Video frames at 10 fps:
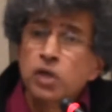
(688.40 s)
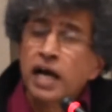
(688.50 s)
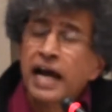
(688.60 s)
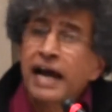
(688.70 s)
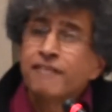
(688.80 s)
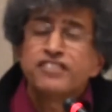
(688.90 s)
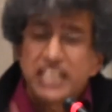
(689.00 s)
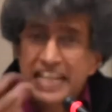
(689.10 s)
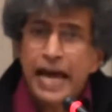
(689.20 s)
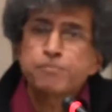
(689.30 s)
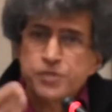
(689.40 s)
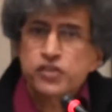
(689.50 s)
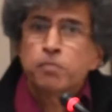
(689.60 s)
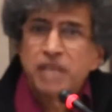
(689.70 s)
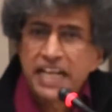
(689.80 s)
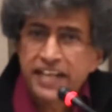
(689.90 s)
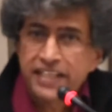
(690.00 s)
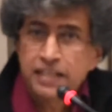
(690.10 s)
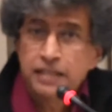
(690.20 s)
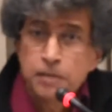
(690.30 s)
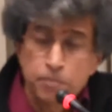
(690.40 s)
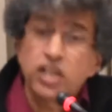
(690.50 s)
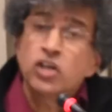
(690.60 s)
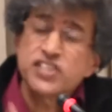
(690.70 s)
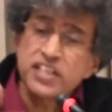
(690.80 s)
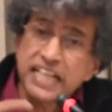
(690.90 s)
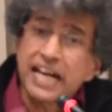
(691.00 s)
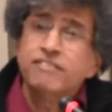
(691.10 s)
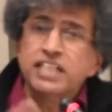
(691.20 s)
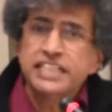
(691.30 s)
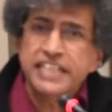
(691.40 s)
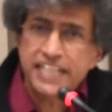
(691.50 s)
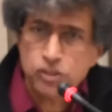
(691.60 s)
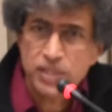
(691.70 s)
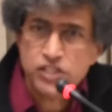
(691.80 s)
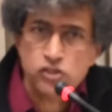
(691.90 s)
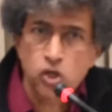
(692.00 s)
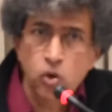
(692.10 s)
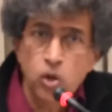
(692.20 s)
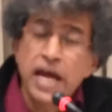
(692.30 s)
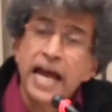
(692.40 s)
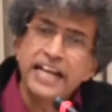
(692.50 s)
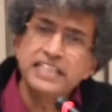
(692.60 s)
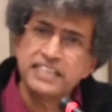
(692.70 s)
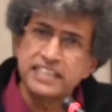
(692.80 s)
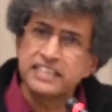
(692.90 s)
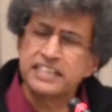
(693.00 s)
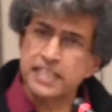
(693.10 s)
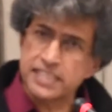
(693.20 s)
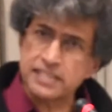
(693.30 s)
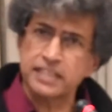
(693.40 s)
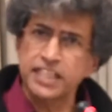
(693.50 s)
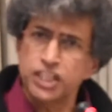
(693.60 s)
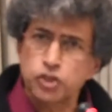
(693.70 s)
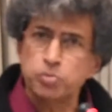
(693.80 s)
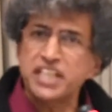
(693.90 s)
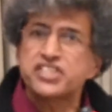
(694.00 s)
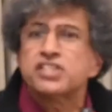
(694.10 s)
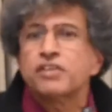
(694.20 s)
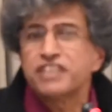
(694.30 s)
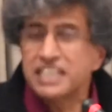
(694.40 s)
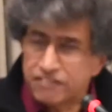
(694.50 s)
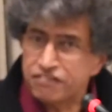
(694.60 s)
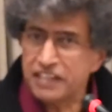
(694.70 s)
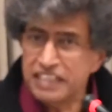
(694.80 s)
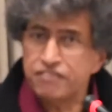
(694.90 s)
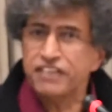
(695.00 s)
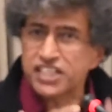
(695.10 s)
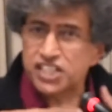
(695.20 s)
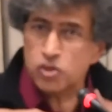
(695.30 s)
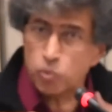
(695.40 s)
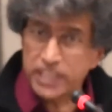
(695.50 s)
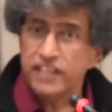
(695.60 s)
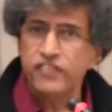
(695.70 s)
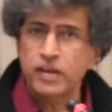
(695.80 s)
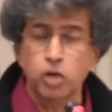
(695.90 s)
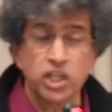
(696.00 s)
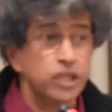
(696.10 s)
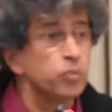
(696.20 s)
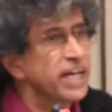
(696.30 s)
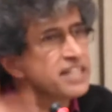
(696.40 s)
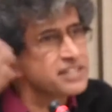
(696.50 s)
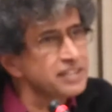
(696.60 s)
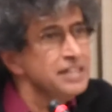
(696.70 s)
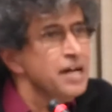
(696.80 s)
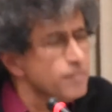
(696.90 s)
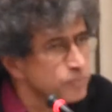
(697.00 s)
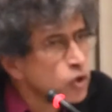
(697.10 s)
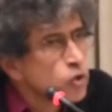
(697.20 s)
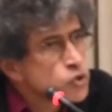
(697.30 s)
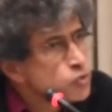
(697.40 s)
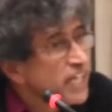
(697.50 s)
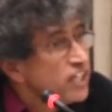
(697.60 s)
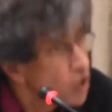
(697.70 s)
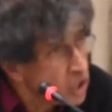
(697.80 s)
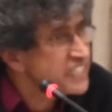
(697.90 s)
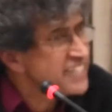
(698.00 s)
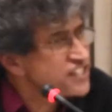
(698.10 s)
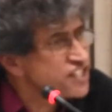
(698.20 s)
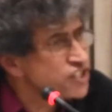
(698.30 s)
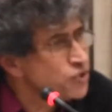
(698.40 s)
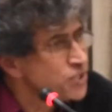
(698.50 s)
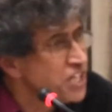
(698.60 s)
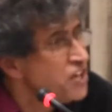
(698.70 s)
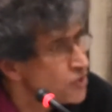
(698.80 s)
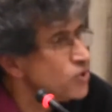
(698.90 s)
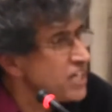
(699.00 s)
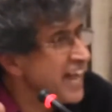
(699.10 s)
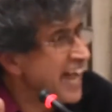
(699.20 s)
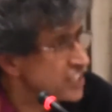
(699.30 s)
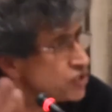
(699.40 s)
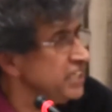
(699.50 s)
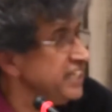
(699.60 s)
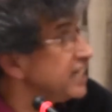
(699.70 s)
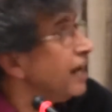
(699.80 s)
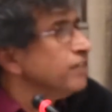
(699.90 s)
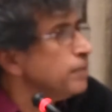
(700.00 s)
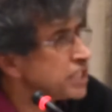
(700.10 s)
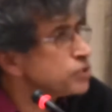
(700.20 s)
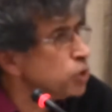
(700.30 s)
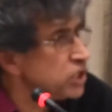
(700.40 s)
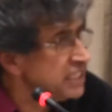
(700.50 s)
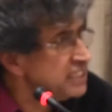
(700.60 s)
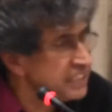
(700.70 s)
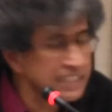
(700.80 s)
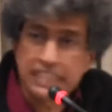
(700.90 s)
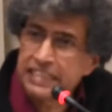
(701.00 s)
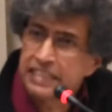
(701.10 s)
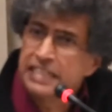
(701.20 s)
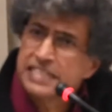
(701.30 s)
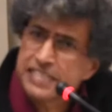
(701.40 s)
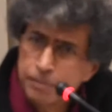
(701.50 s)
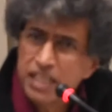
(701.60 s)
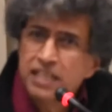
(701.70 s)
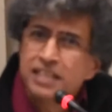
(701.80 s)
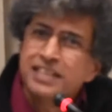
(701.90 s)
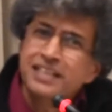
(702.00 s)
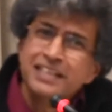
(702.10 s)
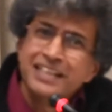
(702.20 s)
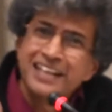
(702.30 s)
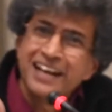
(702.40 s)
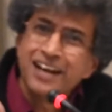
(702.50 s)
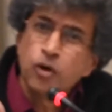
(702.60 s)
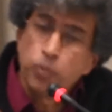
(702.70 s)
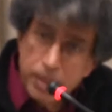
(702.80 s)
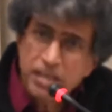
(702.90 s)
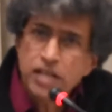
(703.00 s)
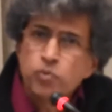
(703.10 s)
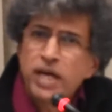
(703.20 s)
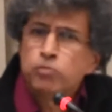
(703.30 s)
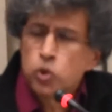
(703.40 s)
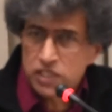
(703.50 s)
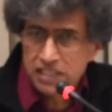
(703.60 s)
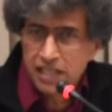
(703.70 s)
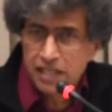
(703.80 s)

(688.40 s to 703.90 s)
have relapse of malaria because the recovery rate was slow and there is an incubation of infection within the body, whereas those who are not destitute could actually recover much more early. Similarly, women were more,